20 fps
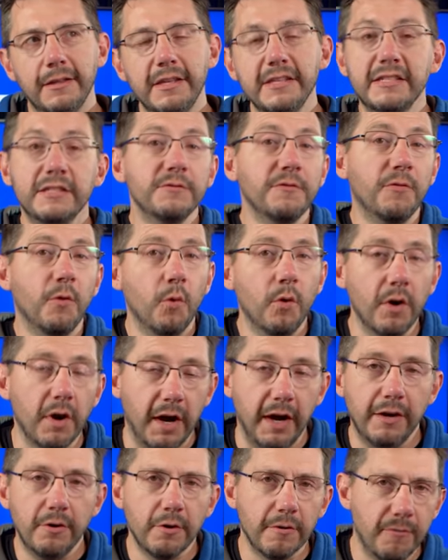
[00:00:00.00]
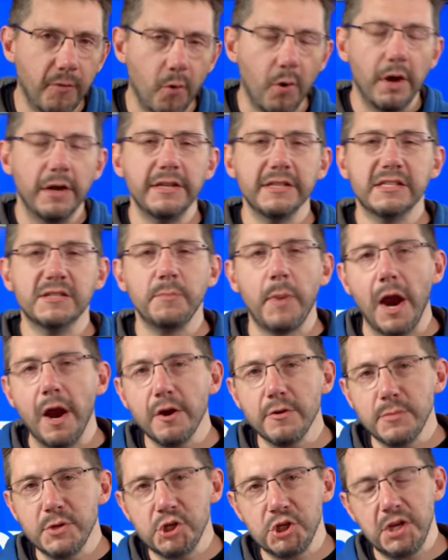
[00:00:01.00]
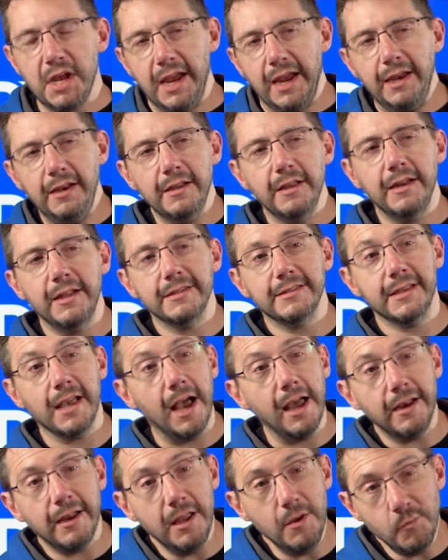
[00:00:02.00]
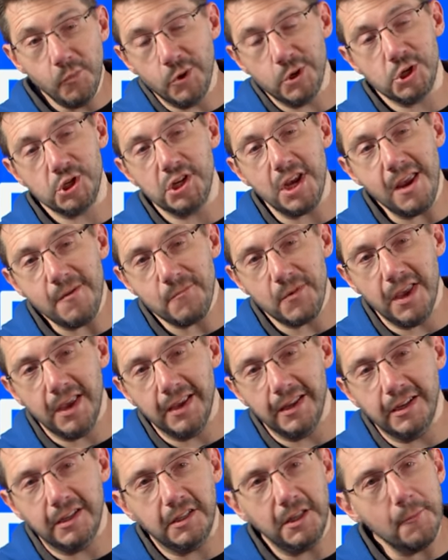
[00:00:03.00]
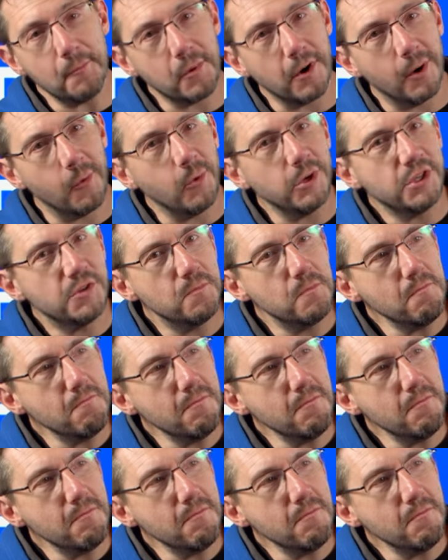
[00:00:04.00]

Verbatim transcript: this is a Voron or Voron inspired machine and it's got input shaping and Klipper, which